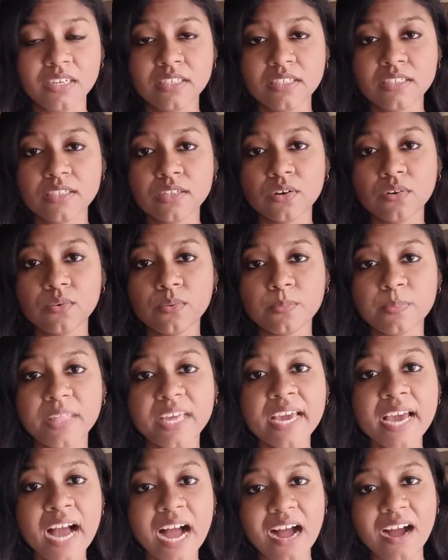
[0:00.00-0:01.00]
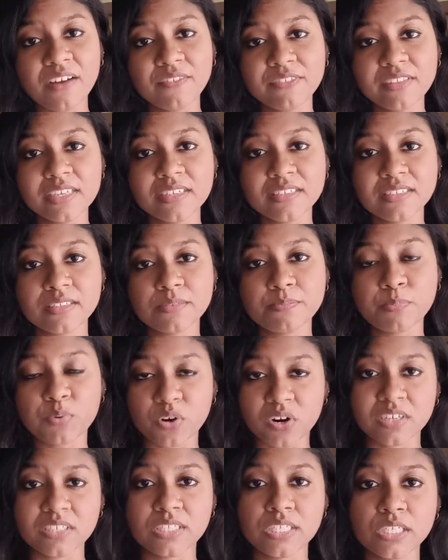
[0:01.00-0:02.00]
So they have this
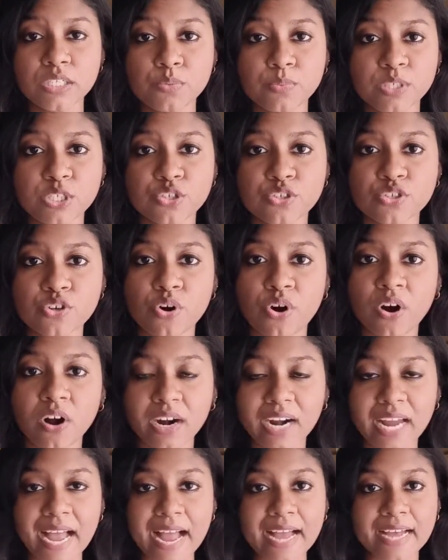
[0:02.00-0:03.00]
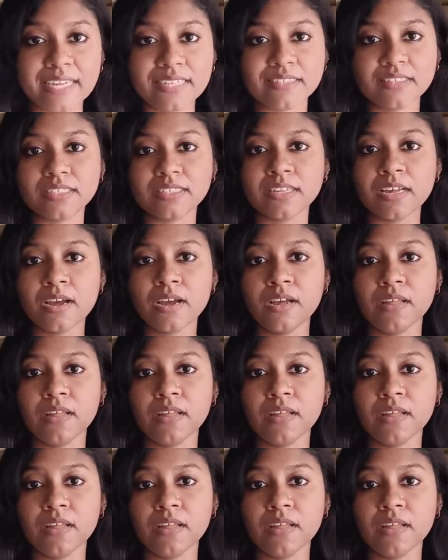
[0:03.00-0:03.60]
process which is called as